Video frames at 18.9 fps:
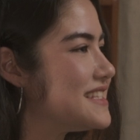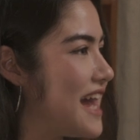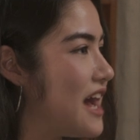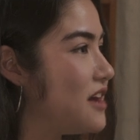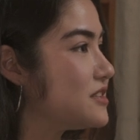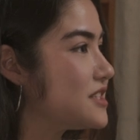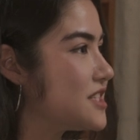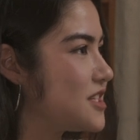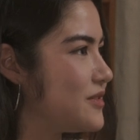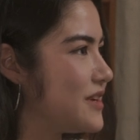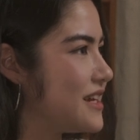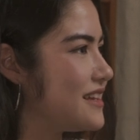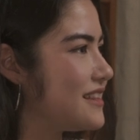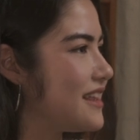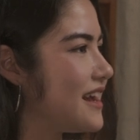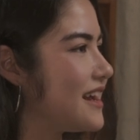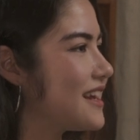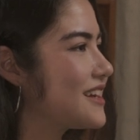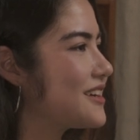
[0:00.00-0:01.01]
down to it,
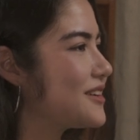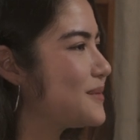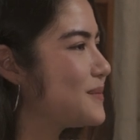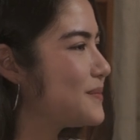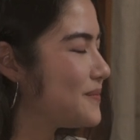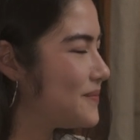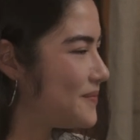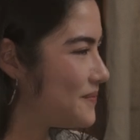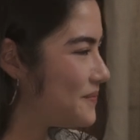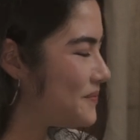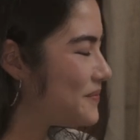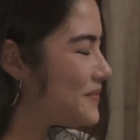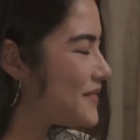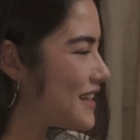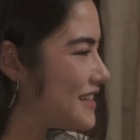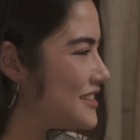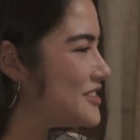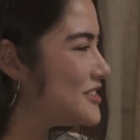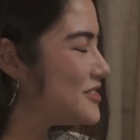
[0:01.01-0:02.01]
like,
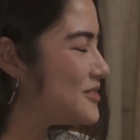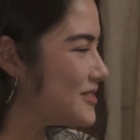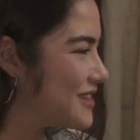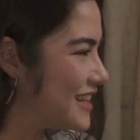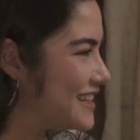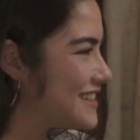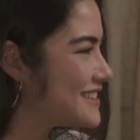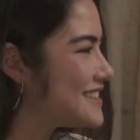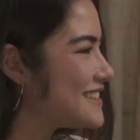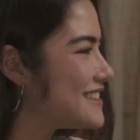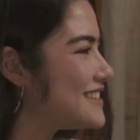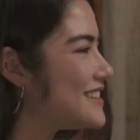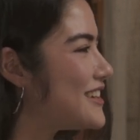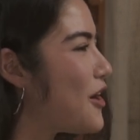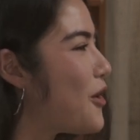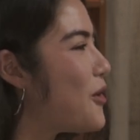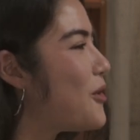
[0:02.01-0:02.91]
I do like to know,